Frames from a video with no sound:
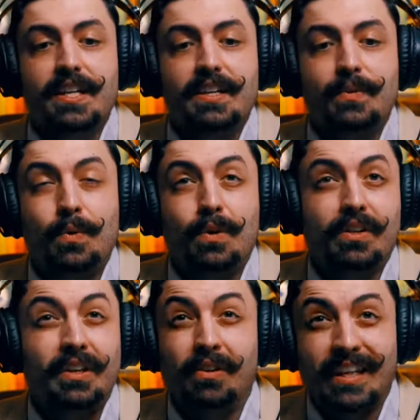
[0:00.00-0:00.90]
or
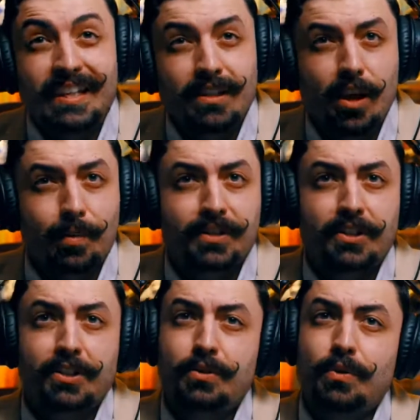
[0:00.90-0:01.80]
you're an e-commerce
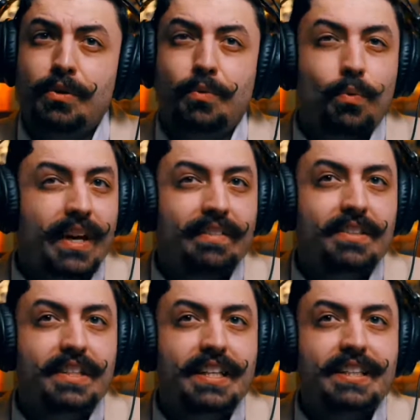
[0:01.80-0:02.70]
store,
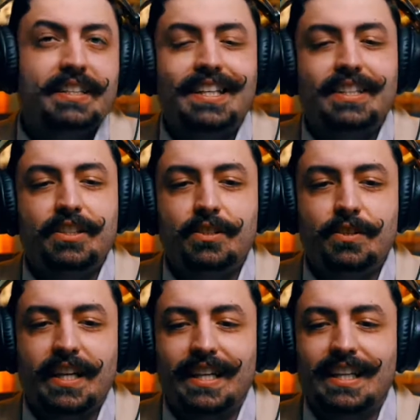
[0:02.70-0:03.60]
whatever it is, just
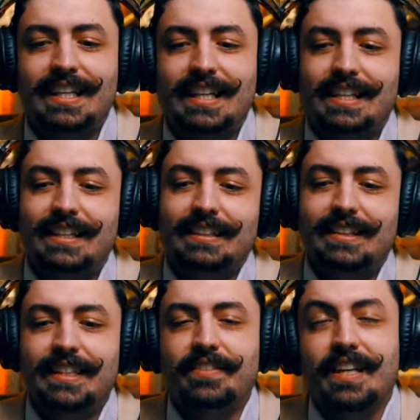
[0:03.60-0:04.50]
go ahead and
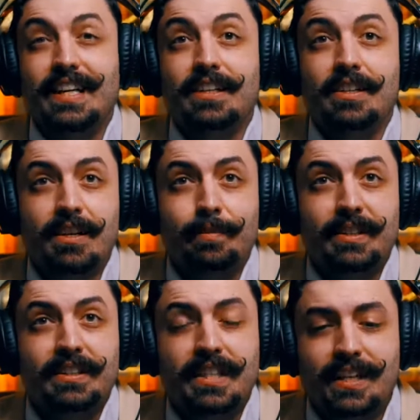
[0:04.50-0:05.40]
leave a
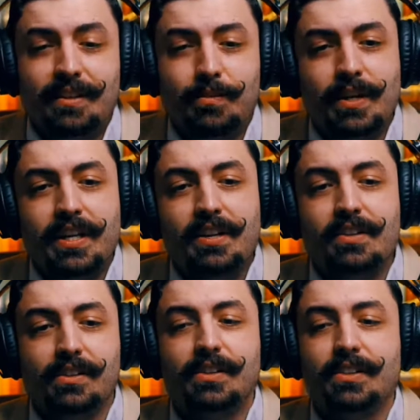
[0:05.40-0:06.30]
comment and we
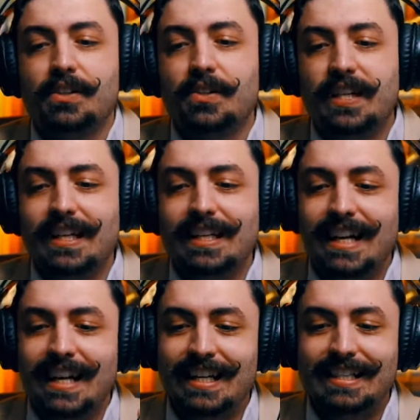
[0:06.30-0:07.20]
are going to go ahead
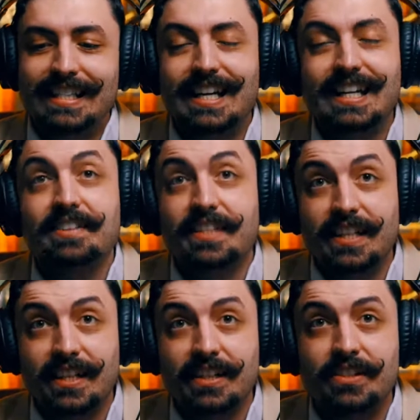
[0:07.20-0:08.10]
and dive
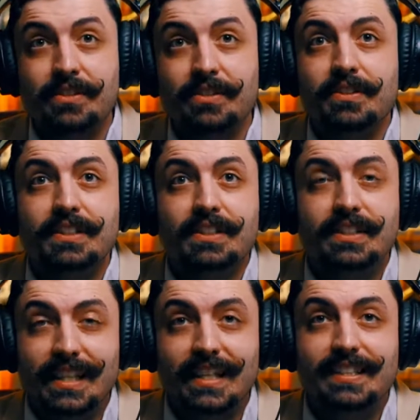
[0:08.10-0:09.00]
into
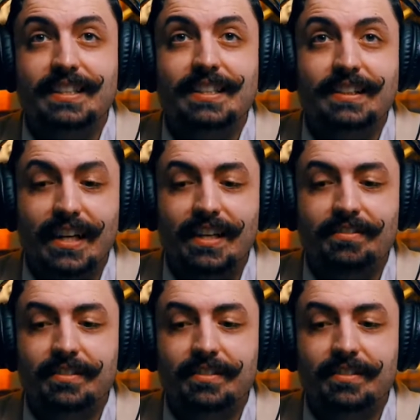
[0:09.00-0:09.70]
today's live.